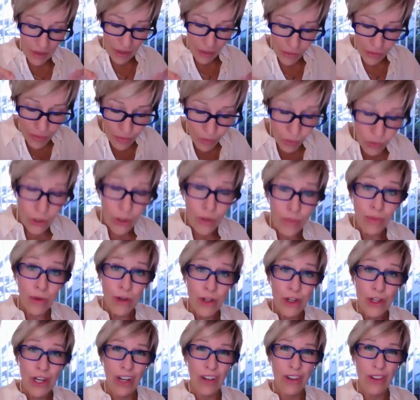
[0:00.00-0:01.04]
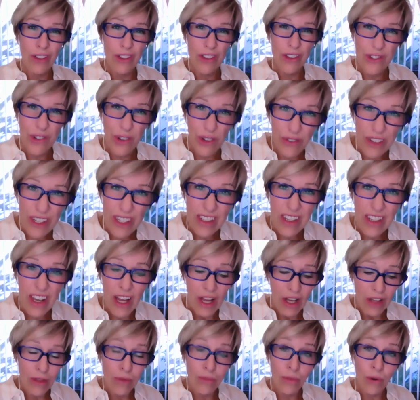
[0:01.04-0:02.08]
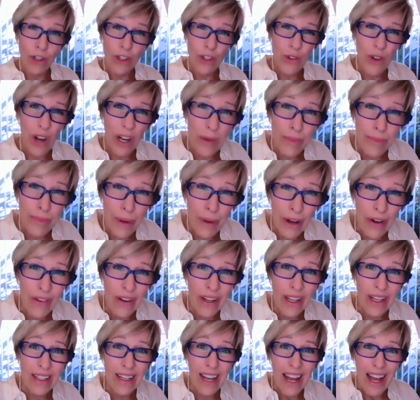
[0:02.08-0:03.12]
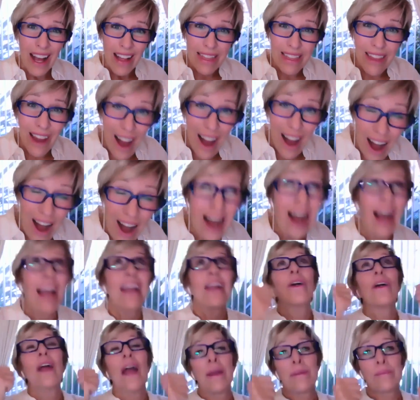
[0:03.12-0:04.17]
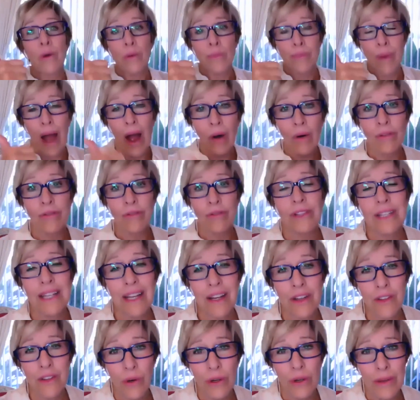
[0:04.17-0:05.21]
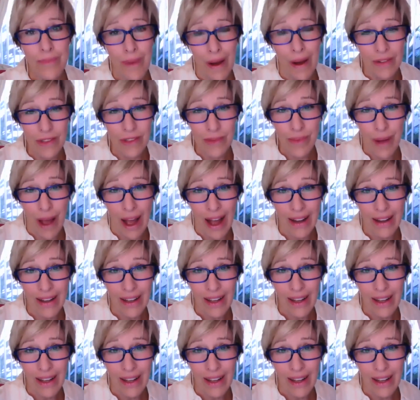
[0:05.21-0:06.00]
The more you push it under the surface, the more you try to bury it, the higher and more powerfully it's going to bounce back.